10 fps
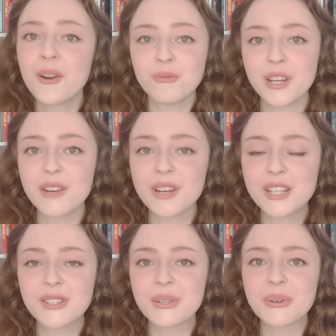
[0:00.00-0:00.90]

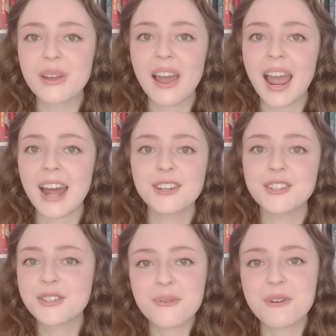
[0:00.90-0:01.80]
reread sooner
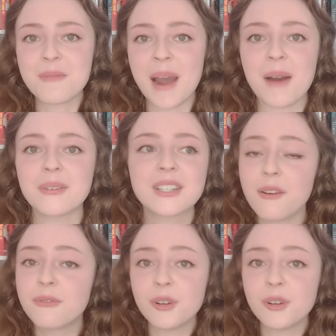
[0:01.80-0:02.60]
and talk about.